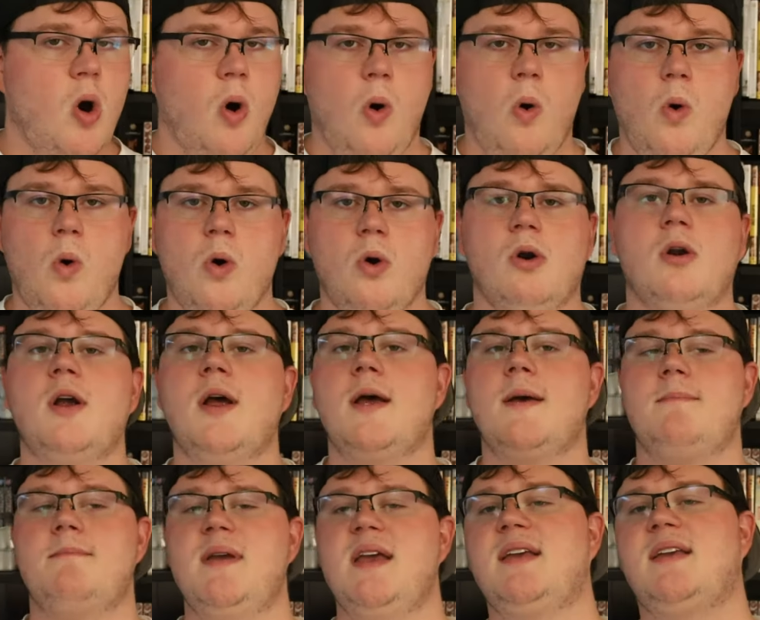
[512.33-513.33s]
or
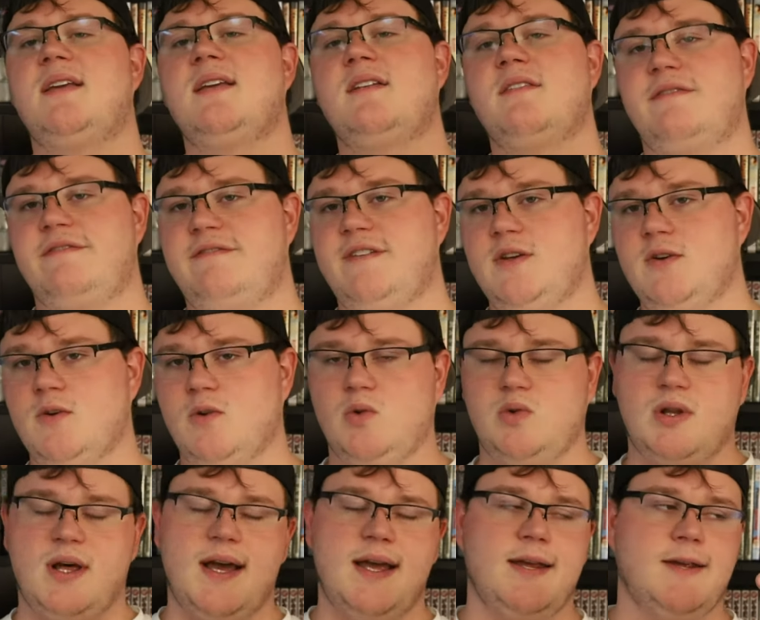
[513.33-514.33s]
making it feel
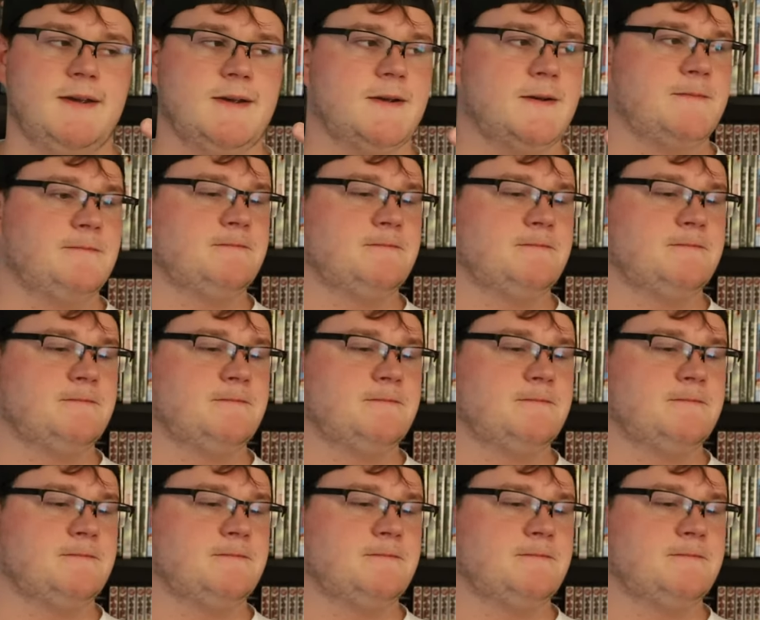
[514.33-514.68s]
like